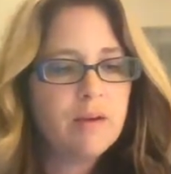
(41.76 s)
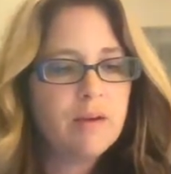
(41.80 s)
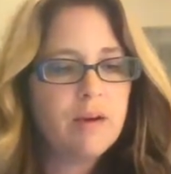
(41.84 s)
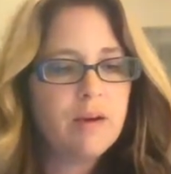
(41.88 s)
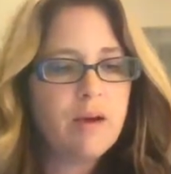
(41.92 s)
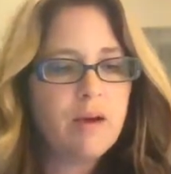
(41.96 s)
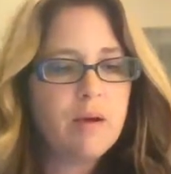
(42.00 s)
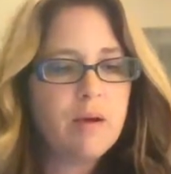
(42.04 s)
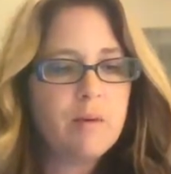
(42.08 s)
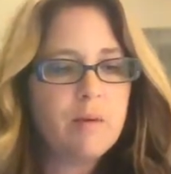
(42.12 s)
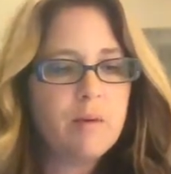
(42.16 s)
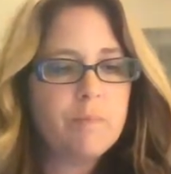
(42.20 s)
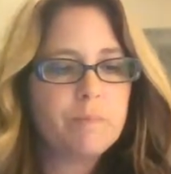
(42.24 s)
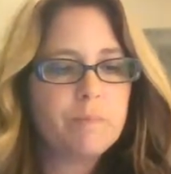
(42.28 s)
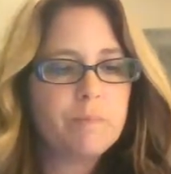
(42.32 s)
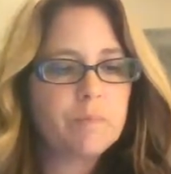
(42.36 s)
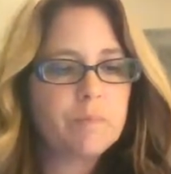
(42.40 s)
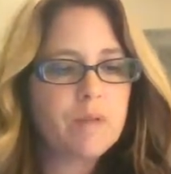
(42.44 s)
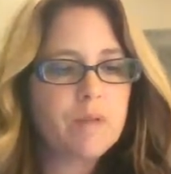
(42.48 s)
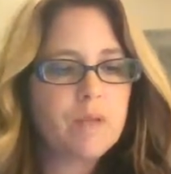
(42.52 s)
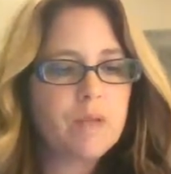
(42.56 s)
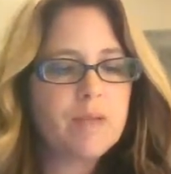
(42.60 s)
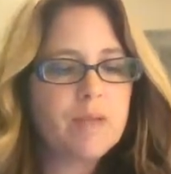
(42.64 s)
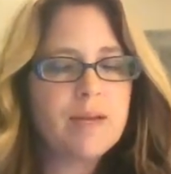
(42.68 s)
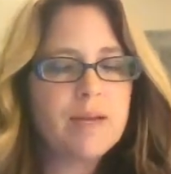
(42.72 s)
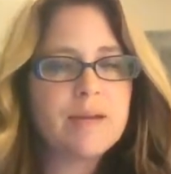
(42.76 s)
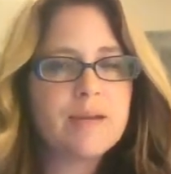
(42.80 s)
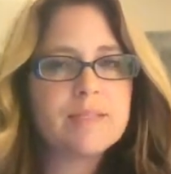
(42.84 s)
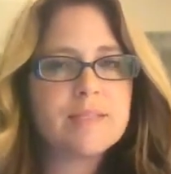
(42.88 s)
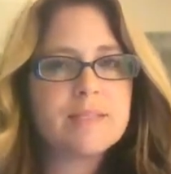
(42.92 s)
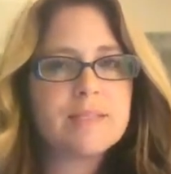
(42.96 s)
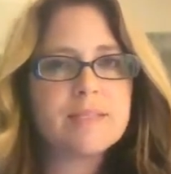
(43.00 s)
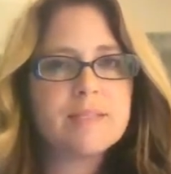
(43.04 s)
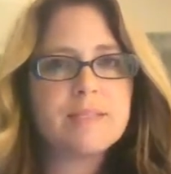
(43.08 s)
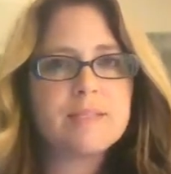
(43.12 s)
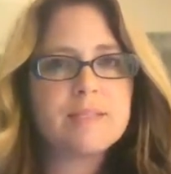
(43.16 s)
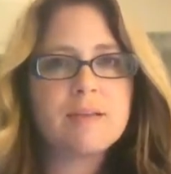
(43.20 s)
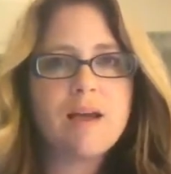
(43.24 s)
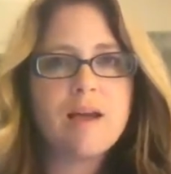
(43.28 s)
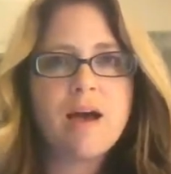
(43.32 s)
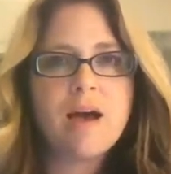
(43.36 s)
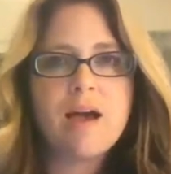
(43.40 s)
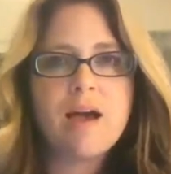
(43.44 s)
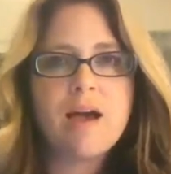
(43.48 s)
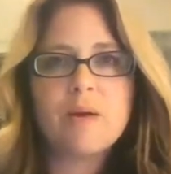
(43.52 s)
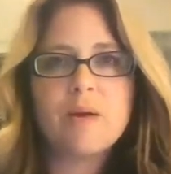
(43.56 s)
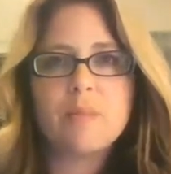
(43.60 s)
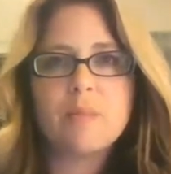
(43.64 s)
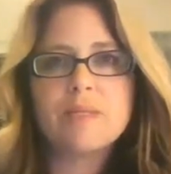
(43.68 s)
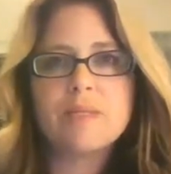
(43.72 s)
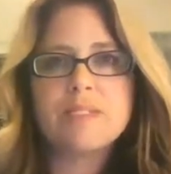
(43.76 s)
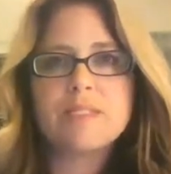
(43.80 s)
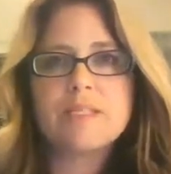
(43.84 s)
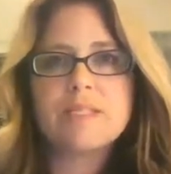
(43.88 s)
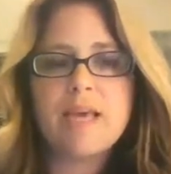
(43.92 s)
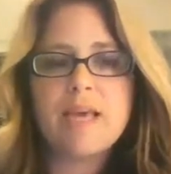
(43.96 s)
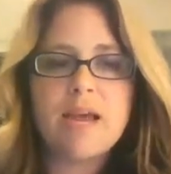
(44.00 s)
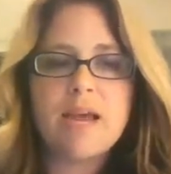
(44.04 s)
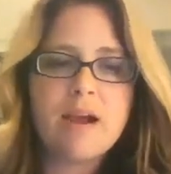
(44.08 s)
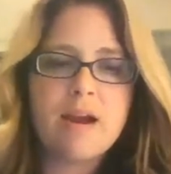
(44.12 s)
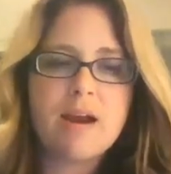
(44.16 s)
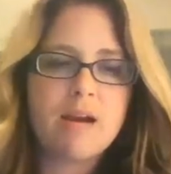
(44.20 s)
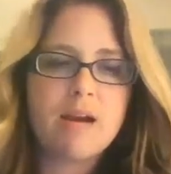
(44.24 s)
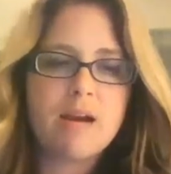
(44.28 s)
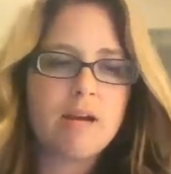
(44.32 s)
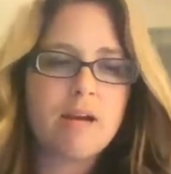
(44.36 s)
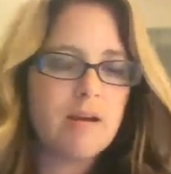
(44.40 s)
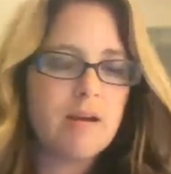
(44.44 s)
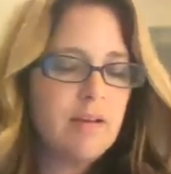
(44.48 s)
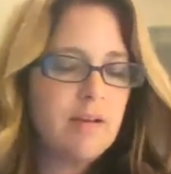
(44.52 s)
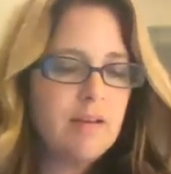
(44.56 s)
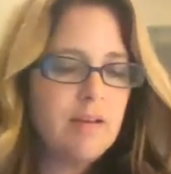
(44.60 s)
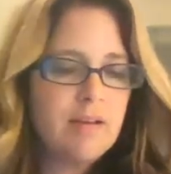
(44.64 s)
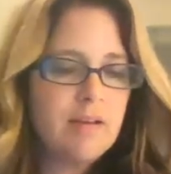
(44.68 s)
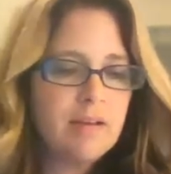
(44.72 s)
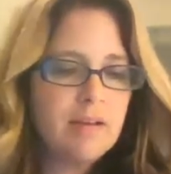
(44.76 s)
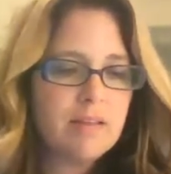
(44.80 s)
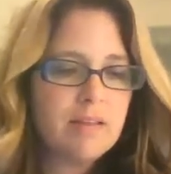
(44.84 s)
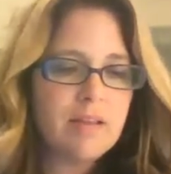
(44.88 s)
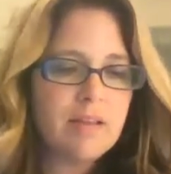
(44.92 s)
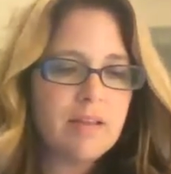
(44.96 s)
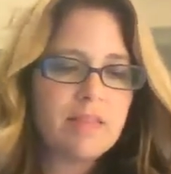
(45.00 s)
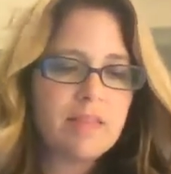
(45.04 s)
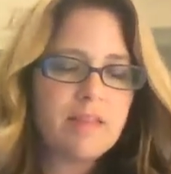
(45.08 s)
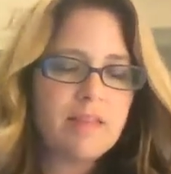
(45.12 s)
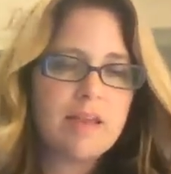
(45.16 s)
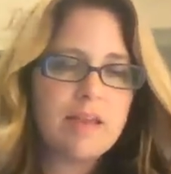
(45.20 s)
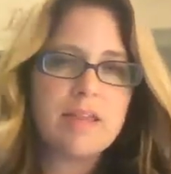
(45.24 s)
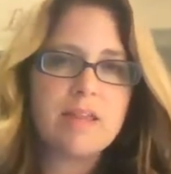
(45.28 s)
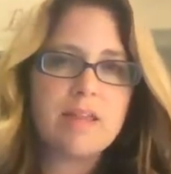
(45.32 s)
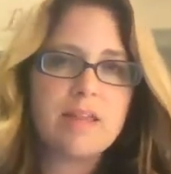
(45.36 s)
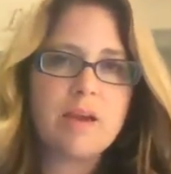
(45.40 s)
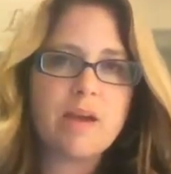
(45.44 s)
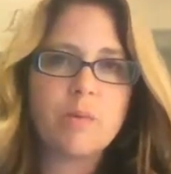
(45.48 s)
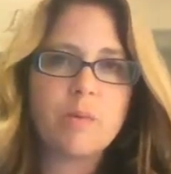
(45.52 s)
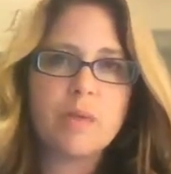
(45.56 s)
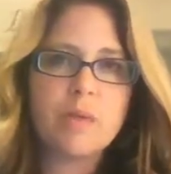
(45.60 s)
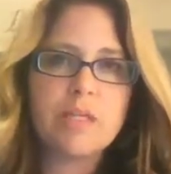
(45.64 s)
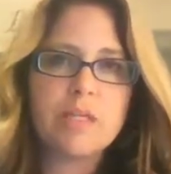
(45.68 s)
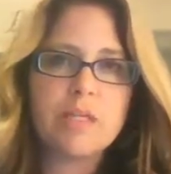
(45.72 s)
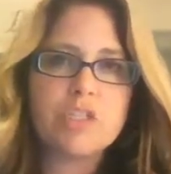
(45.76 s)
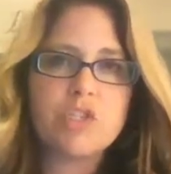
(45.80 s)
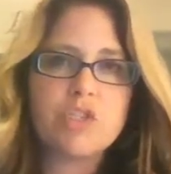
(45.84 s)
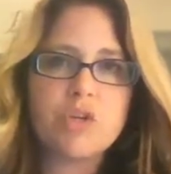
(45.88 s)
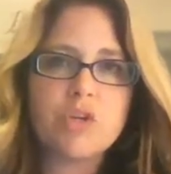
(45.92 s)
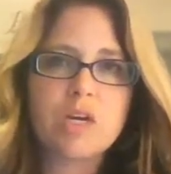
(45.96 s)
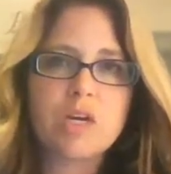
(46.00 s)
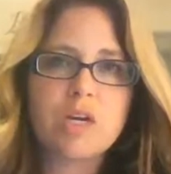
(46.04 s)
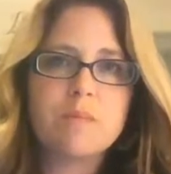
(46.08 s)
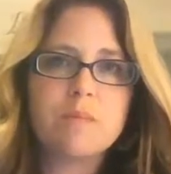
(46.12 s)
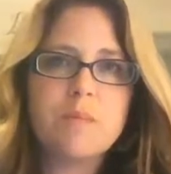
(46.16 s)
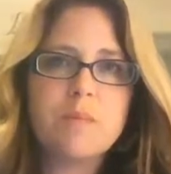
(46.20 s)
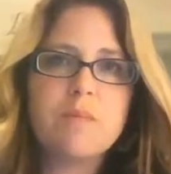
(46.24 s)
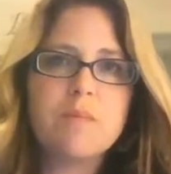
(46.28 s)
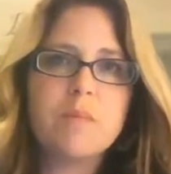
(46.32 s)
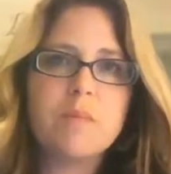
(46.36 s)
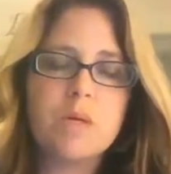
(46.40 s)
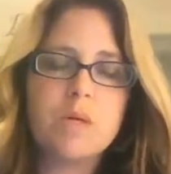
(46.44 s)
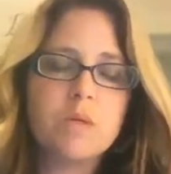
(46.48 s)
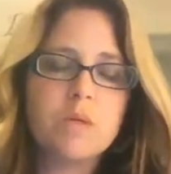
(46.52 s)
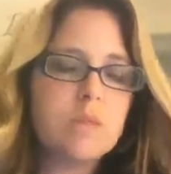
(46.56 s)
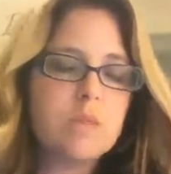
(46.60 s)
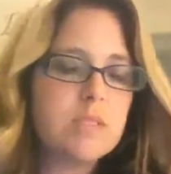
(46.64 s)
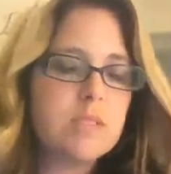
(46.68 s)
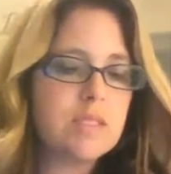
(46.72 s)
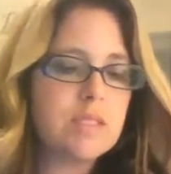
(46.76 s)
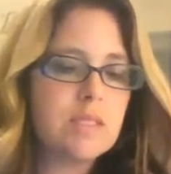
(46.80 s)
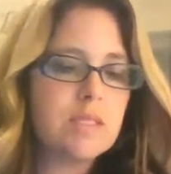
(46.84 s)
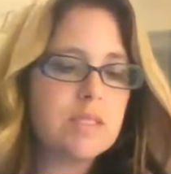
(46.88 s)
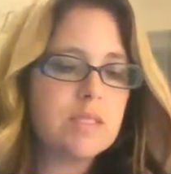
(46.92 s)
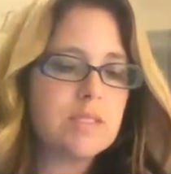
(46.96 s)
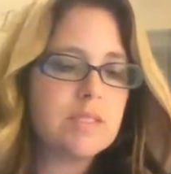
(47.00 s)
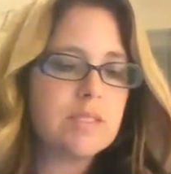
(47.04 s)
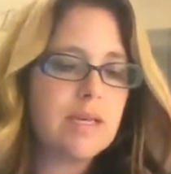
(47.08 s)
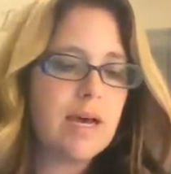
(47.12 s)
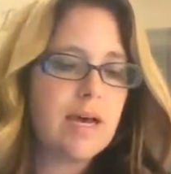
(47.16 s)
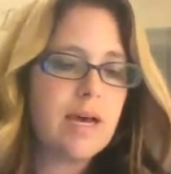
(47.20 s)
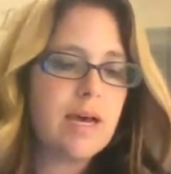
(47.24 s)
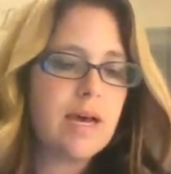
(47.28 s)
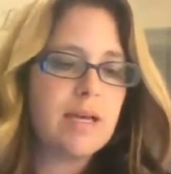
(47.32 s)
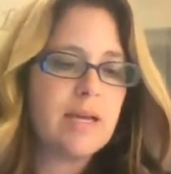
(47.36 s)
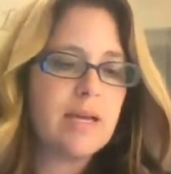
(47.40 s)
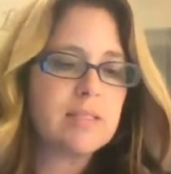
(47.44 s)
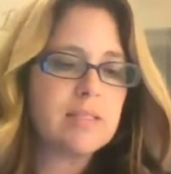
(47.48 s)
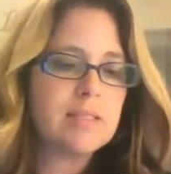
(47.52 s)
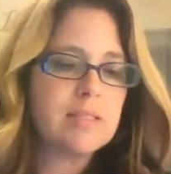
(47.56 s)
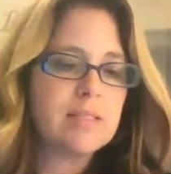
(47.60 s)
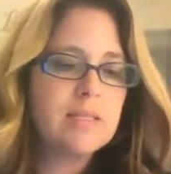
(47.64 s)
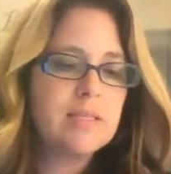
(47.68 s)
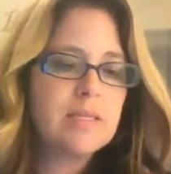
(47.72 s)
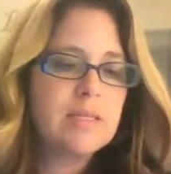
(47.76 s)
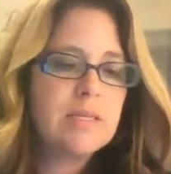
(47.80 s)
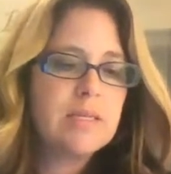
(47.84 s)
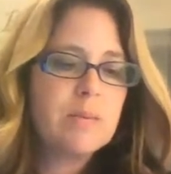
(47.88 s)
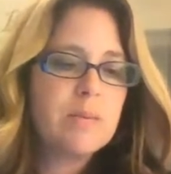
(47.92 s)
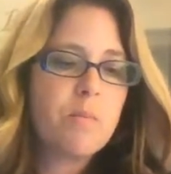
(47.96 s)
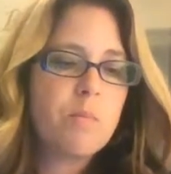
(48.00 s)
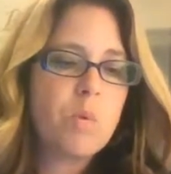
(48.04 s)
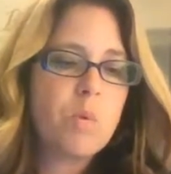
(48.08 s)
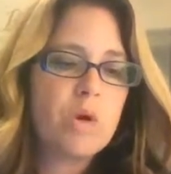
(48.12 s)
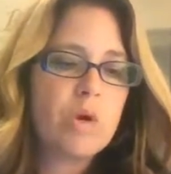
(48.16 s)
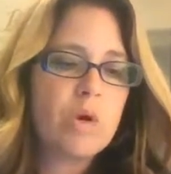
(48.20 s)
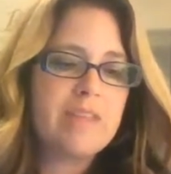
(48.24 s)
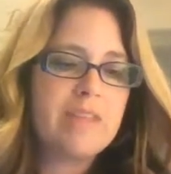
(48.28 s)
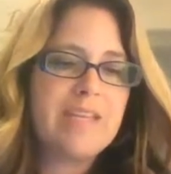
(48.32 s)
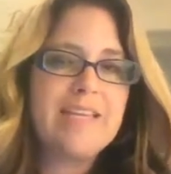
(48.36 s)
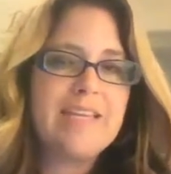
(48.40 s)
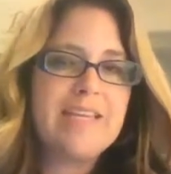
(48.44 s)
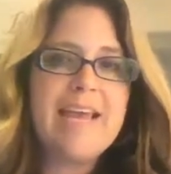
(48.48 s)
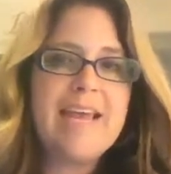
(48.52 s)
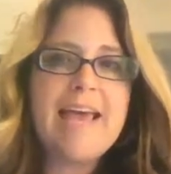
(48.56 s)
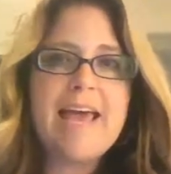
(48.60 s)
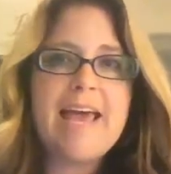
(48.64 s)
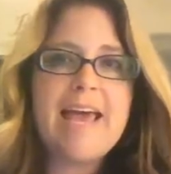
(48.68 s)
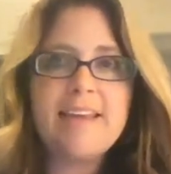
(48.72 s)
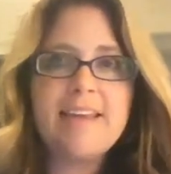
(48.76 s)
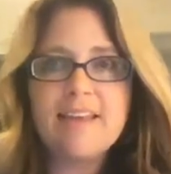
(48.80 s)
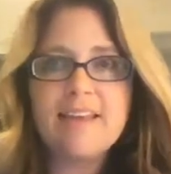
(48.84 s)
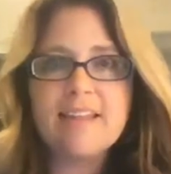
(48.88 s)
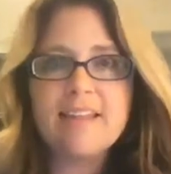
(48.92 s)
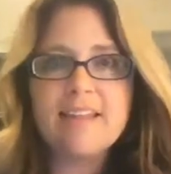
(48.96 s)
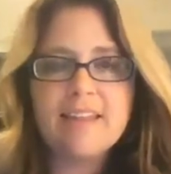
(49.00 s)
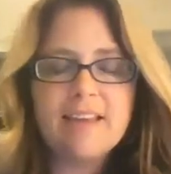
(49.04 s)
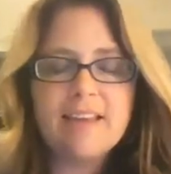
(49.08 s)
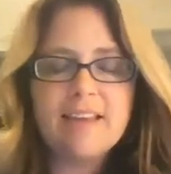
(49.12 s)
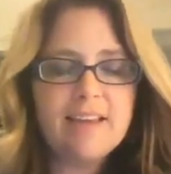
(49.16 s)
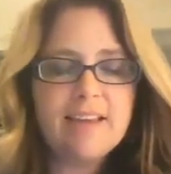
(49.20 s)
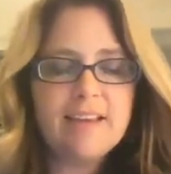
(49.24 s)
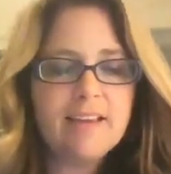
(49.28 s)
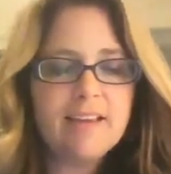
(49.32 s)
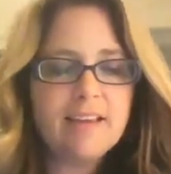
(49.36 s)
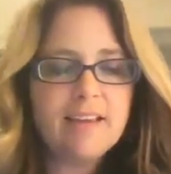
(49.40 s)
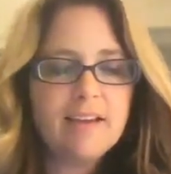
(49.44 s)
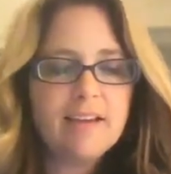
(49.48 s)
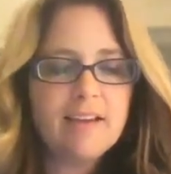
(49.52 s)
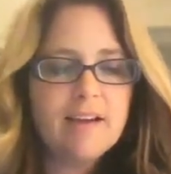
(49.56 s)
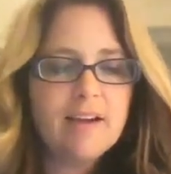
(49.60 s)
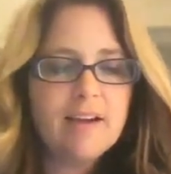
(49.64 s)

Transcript: And as I was there, the thing that really struck me most is that more than anything,